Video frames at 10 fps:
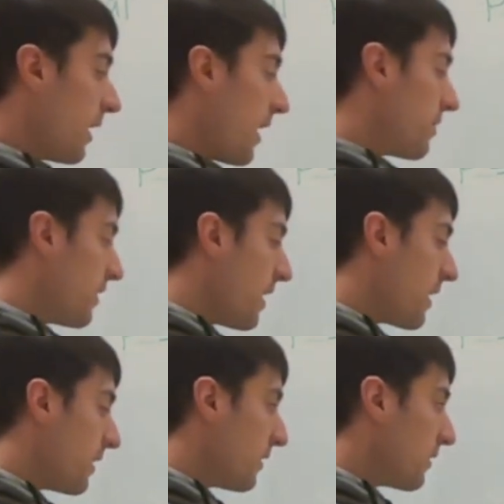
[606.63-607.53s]
And
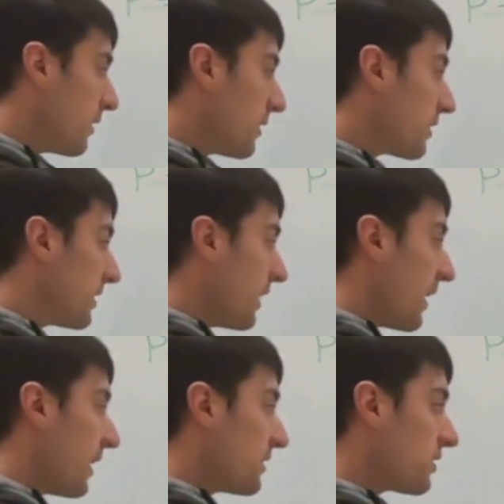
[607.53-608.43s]
then
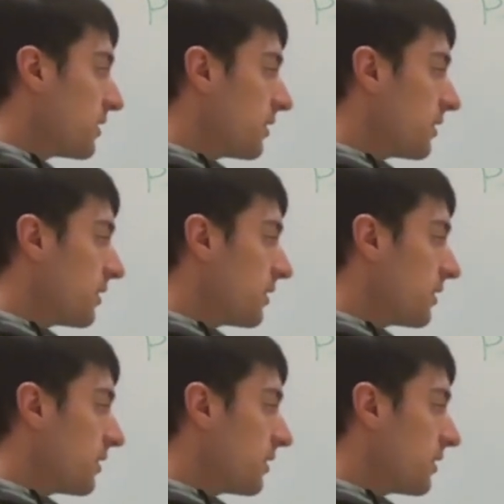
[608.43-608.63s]
get